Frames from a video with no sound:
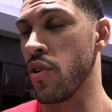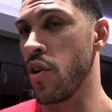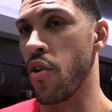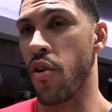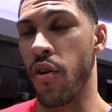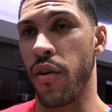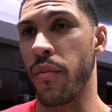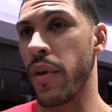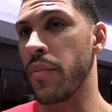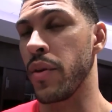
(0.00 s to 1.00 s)
or
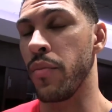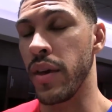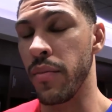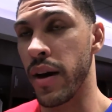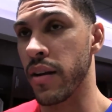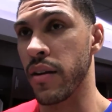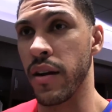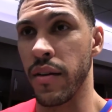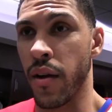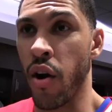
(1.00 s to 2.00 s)
maybe are better
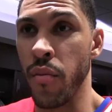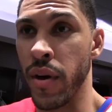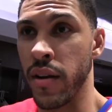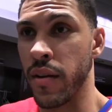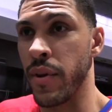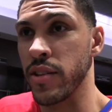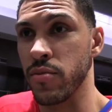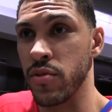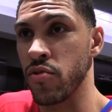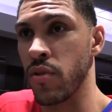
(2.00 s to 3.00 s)
at
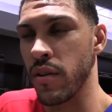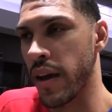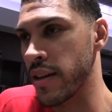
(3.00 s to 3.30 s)
basketball than you are.